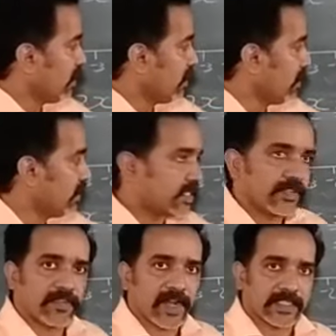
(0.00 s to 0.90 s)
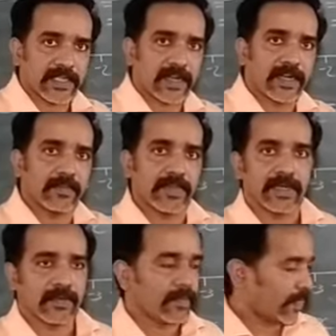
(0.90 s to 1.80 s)
It is a fractional number.
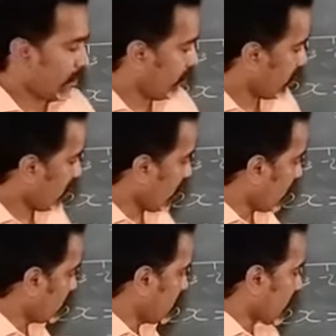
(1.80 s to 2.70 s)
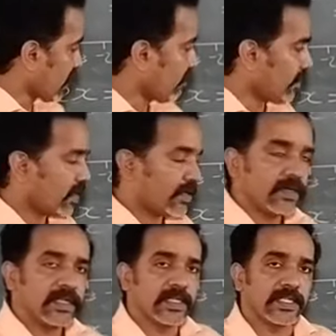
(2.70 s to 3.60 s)
And second one,
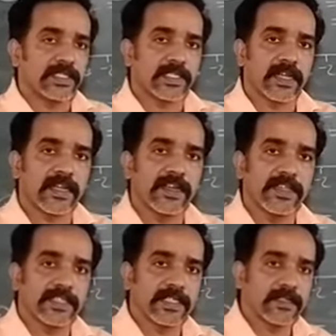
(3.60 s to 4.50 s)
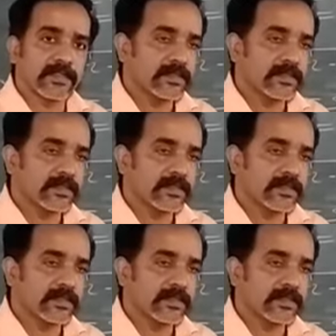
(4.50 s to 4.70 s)
is it an integer?